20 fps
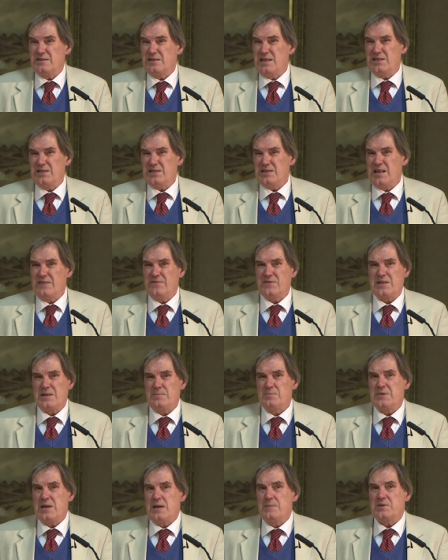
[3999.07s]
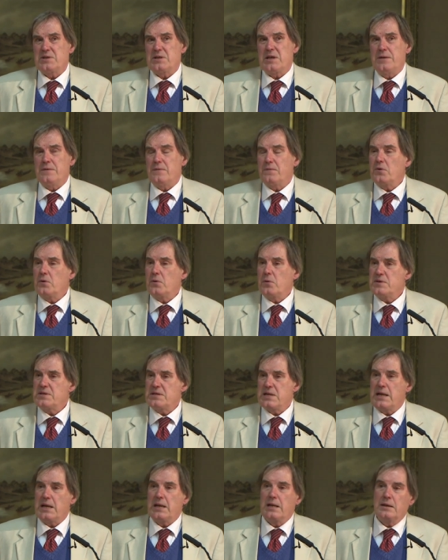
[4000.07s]
they just have sometimes a kind of
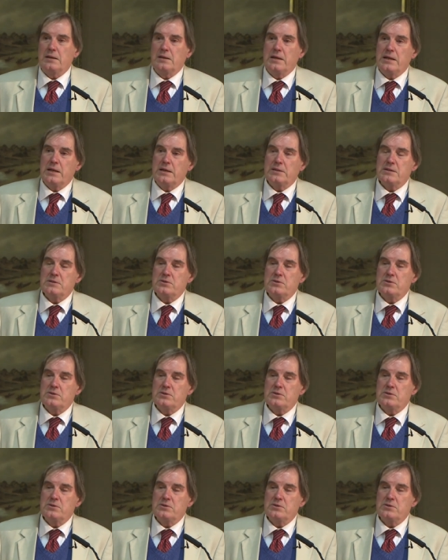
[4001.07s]
quizzing,